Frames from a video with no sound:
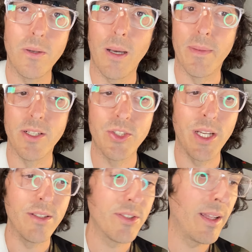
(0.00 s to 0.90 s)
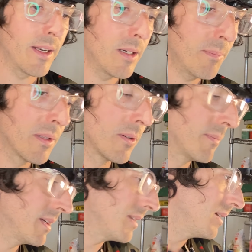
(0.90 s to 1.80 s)
I'm gonna change that up a little
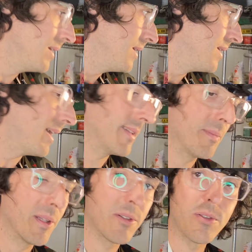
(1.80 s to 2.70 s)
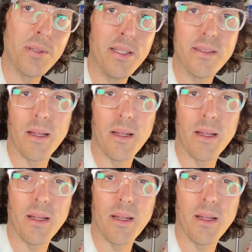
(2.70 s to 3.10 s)
bit, add some other ingredients.